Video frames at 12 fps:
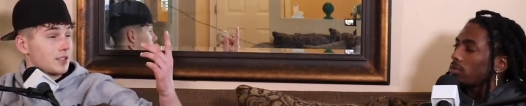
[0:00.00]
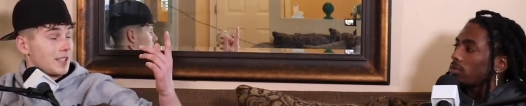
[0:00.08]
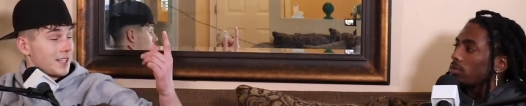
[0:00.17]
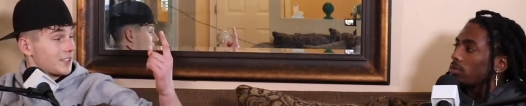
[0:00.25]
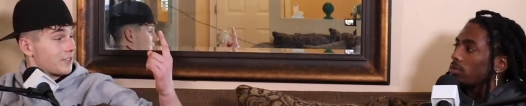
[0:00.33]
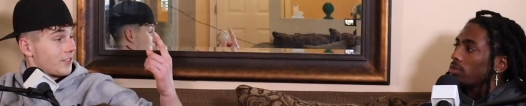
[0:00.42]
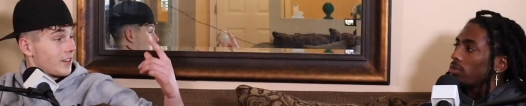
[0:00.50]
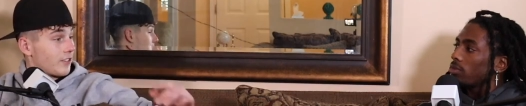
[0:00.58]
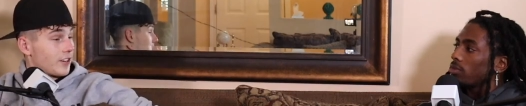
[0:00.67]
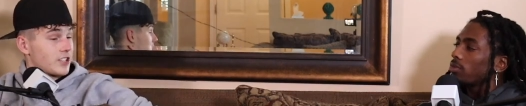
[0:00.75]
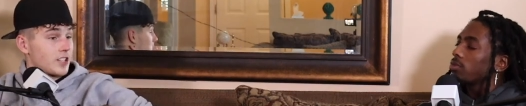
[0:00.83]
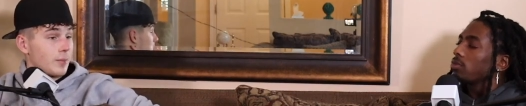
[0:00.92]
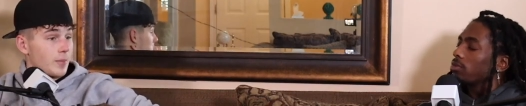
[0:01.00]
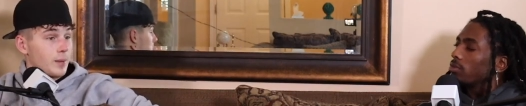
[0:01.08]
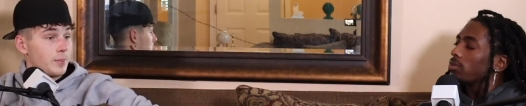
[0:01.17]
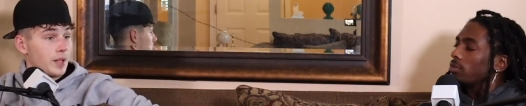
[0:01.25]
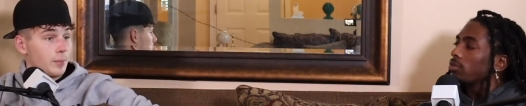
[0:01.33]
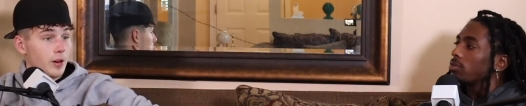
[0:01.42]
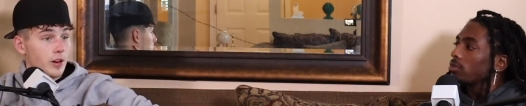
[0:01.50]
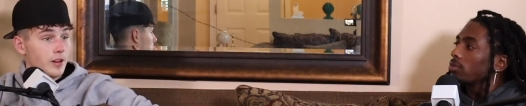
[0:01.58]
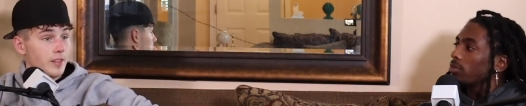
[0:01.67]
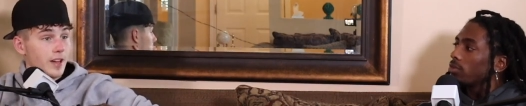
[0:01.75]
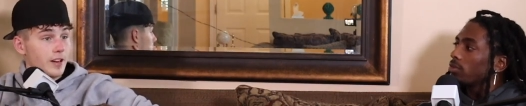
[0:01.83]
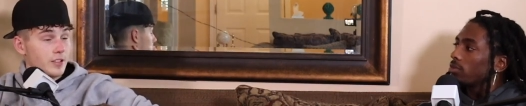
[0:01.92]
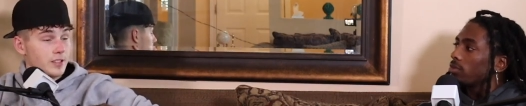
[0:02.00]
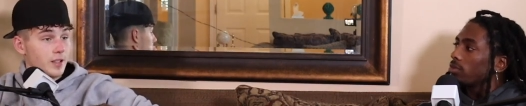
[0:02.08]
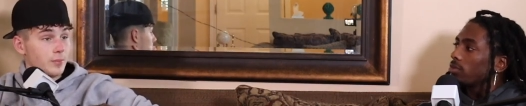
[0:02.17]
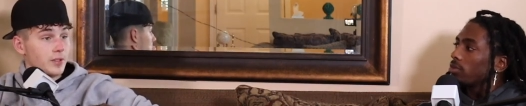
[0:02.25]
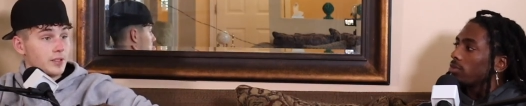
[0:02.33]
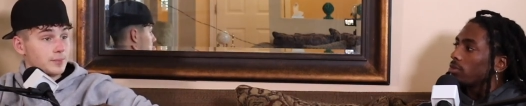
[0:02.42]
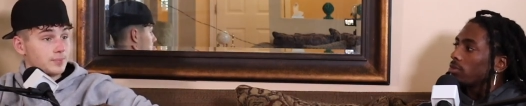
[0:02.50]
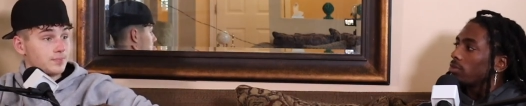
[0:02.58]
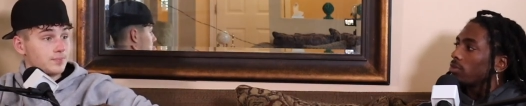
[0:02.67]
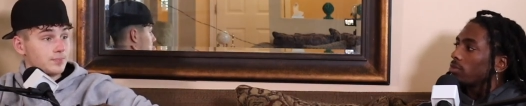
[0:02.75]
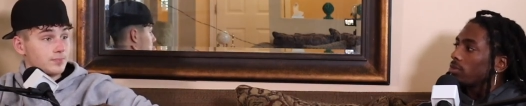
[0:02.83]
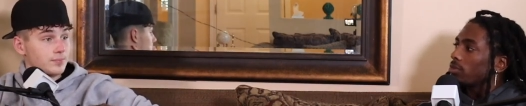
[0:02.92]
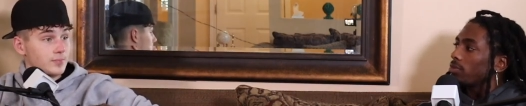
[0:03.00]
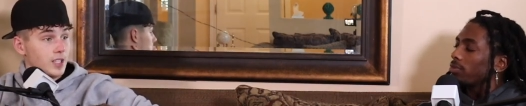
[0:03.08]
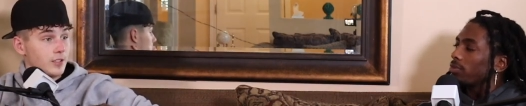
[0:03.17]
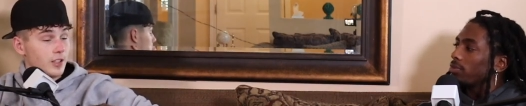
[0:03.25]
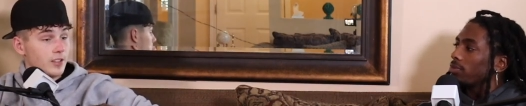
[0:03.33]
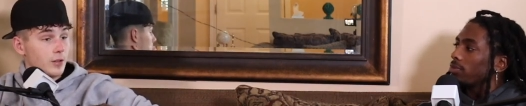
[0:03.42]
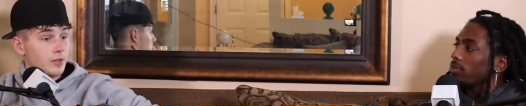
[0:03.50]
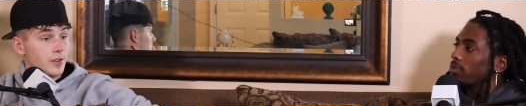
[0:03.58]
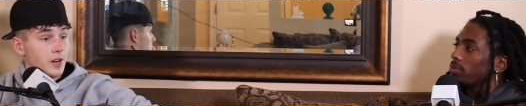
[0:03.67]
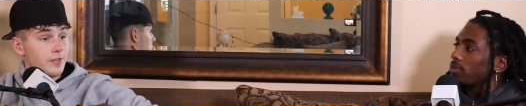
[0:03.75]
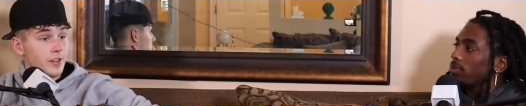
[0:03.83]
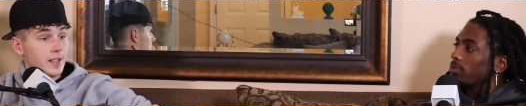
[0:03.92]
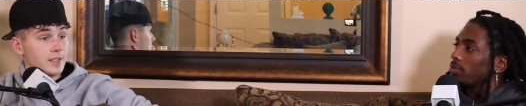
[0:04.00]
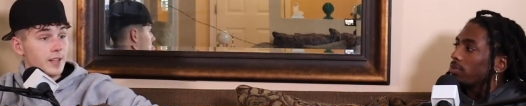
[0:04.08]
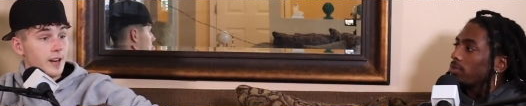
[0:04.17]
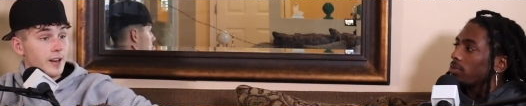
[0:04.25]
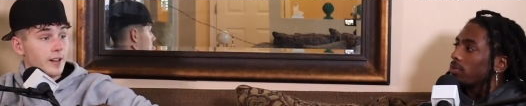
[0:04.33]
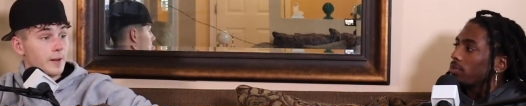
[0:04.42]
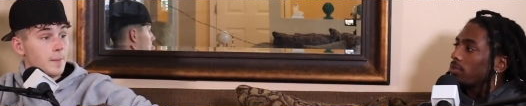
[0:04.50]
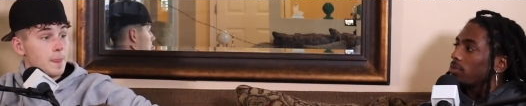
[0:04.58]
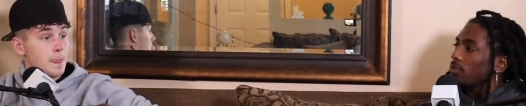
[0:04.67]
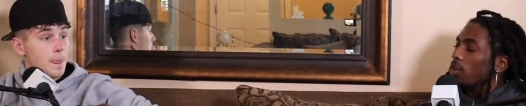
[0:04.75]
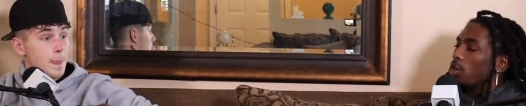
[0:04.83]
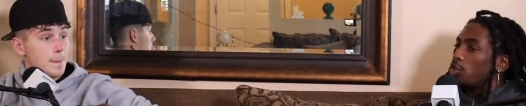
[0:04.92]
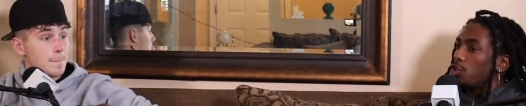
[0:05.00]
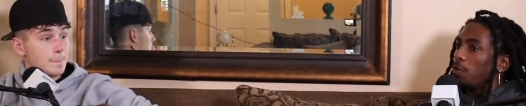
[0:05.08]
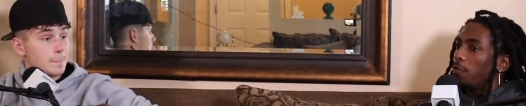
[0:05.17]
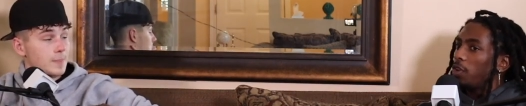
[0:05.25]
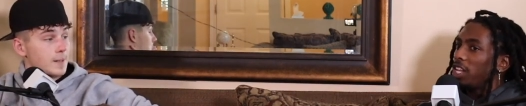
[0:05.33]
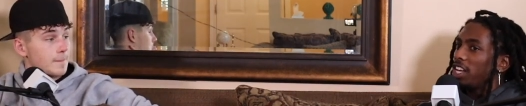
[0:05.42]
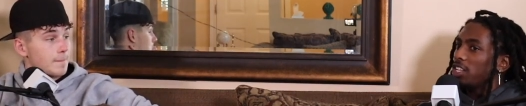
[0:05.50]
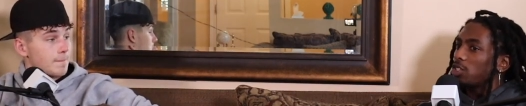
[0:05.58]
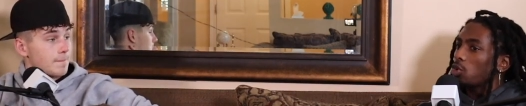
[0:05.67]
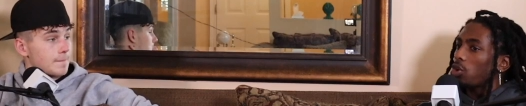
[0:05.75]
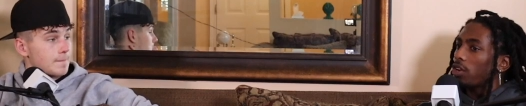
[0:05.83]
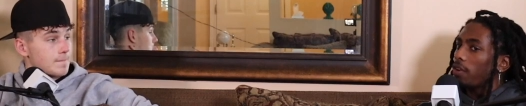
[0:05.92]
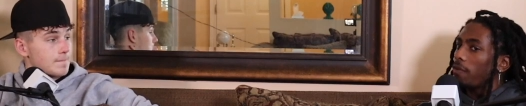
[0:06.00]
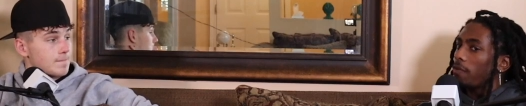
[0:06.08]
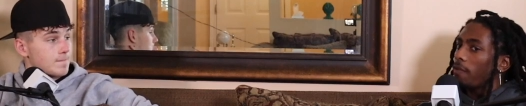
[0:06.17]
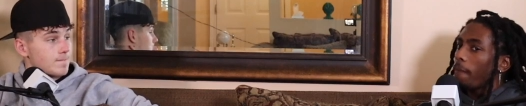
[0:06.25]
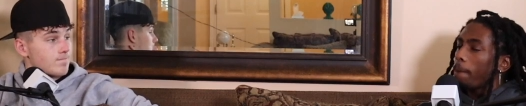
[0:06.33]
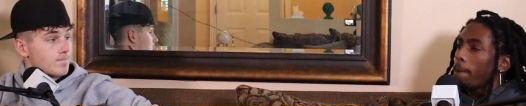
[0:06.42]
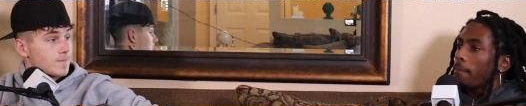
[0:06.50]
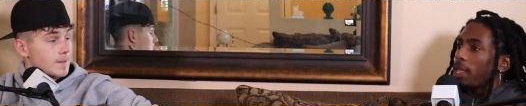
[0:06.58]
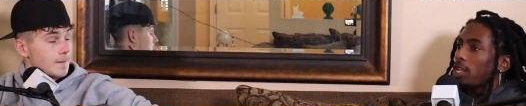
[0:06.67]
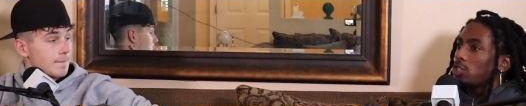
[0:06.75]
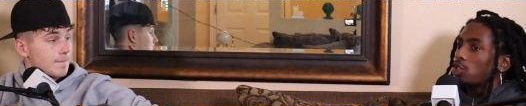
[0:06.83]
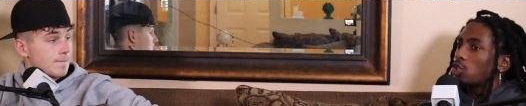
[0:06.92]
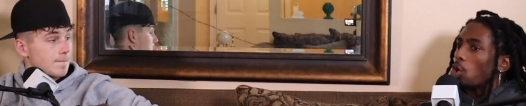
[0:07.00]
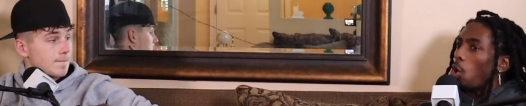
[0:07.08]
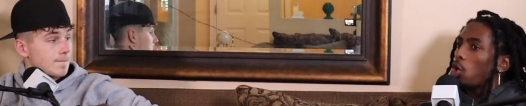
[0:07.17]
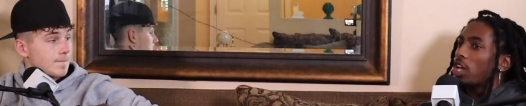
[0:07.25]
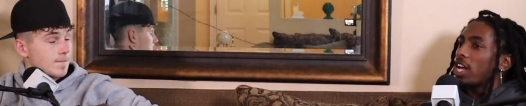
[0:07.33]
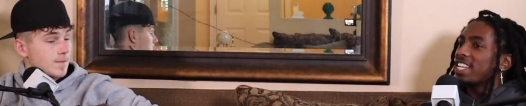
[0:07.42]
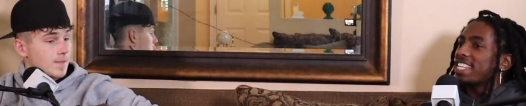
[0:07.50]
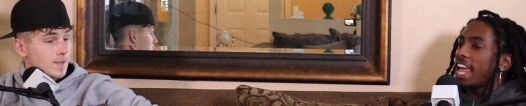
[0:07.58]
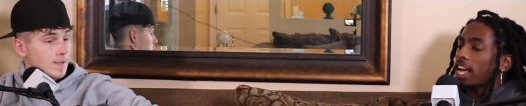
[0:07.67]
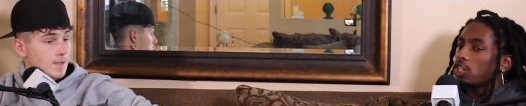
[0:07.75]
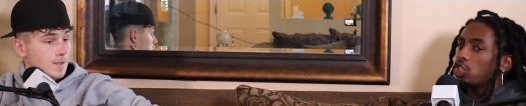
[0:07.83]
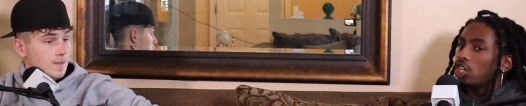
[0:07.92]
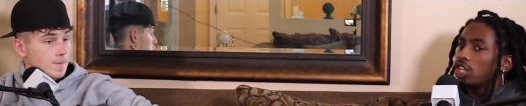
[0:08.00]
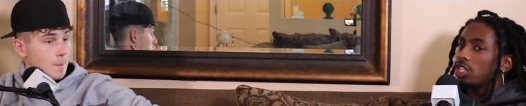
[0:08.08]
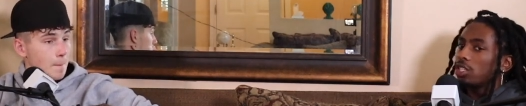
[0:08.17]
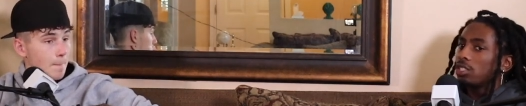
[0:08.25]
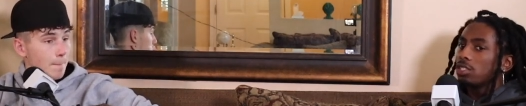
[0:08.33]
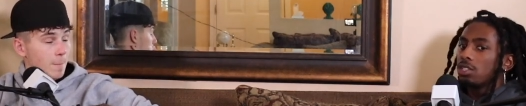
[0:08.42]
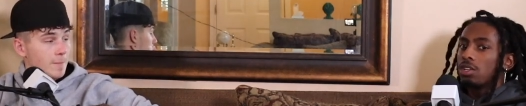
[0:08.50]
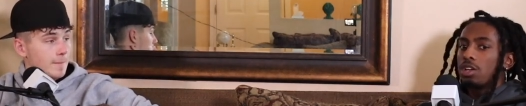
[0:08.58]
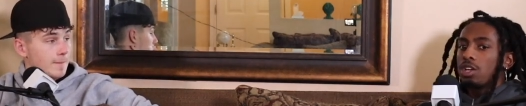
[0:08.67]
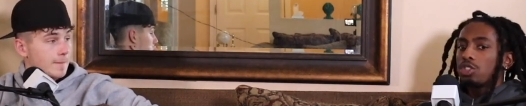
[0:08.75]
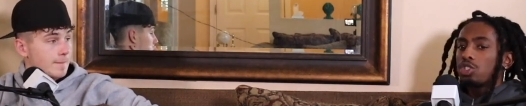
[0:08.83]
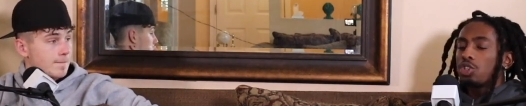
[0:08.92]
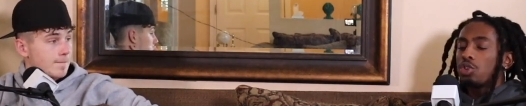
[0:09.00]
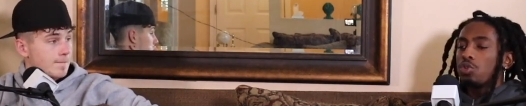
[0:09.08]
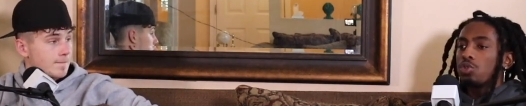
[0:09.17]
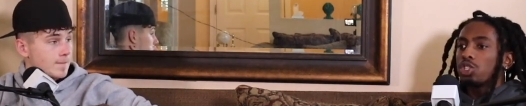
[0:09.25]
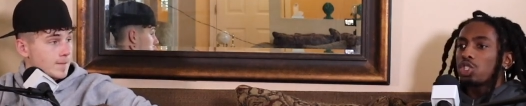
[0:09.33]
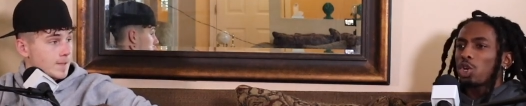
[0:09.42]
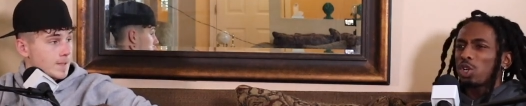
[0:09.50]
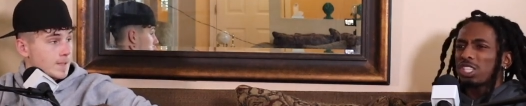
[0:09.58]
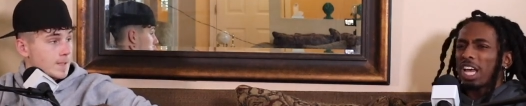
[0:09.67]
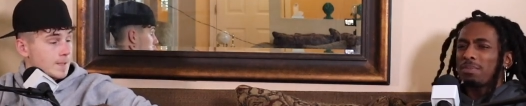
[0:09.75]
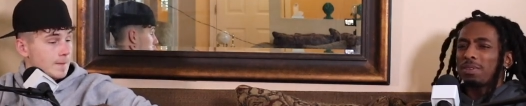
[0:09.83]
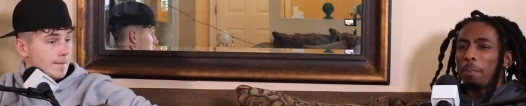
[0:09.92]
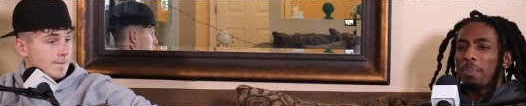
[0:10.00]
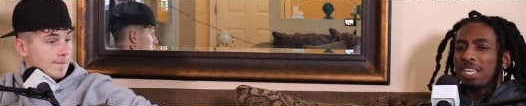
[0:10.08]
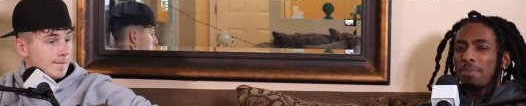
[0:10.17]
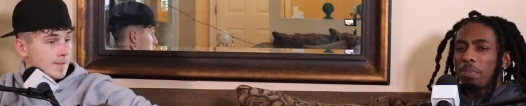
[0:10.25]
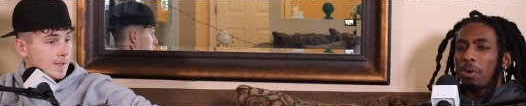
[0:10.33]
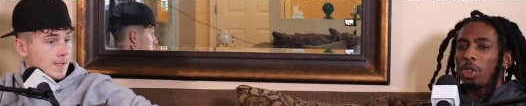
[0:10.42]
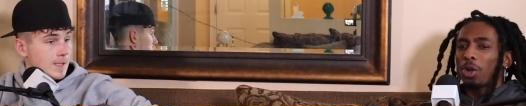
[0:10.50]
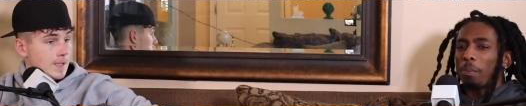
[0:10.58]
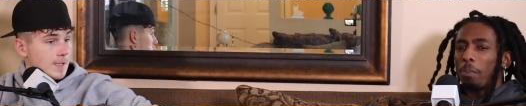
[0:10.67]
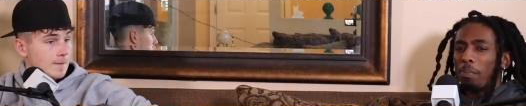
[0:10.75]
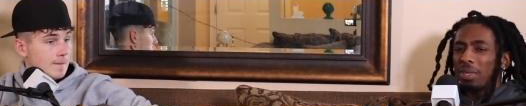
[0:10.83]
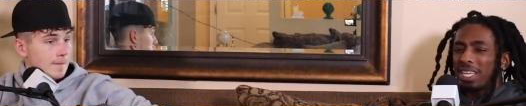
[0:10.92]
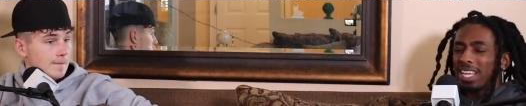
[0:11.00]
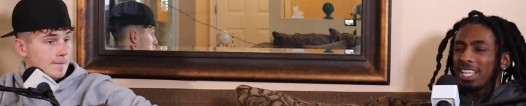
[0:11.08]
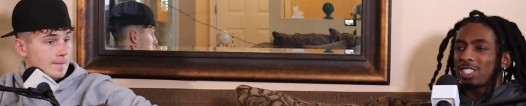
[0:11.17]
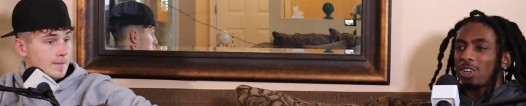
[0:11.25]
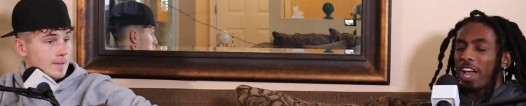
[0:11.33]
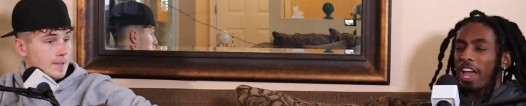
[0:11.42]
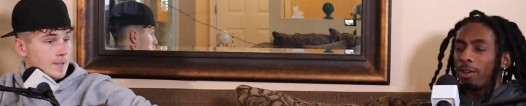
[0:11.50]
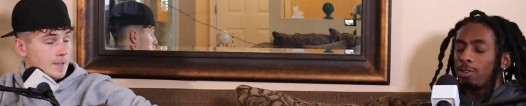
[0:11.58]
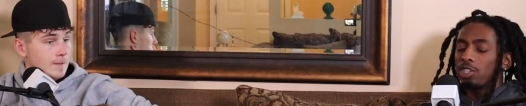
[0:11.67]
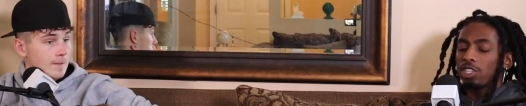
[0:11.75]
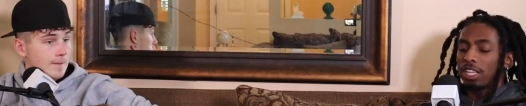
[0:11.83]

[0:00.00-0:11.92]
Speaker 1: Galactic Federation, I might be a mm-hmm. part of that or something. Mm-hmm. I thought mm-hmm. that was very fascinating. Do you feel any sort
Speaker 2: of soul connection to certain types of people or beings or energy?